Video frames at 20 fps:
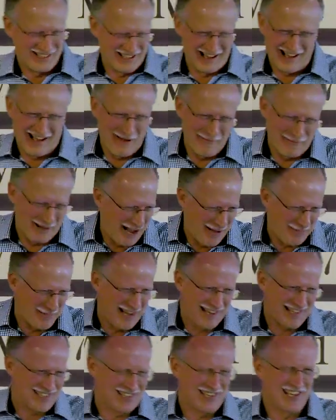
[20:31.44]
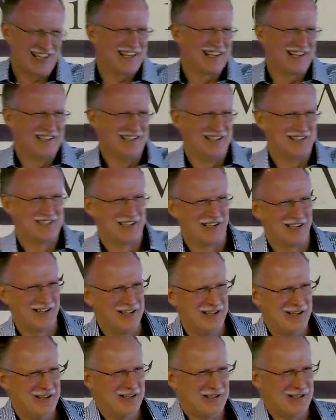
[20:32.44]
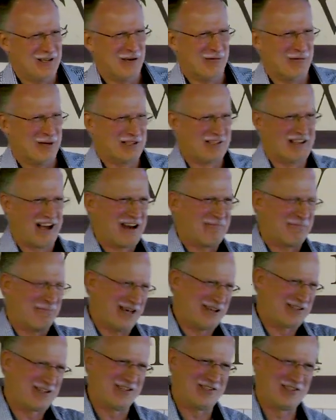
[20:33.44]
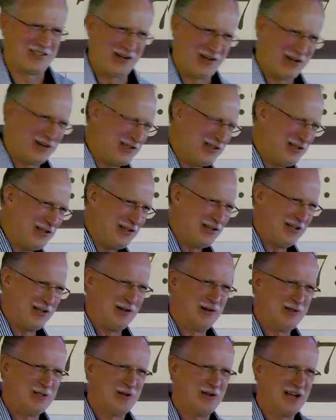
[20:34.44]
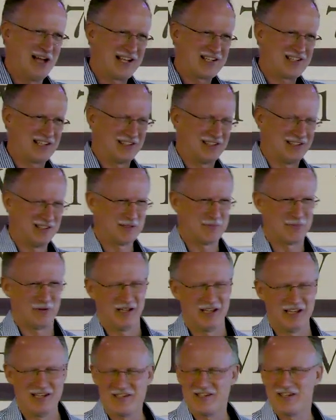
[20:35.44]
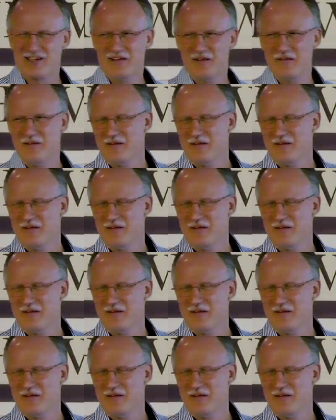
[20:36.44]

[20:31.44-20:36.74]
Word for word: yeah, I'm, I'm not saying that. Uh, you know, when God blesses you, you, you know, you exit this place.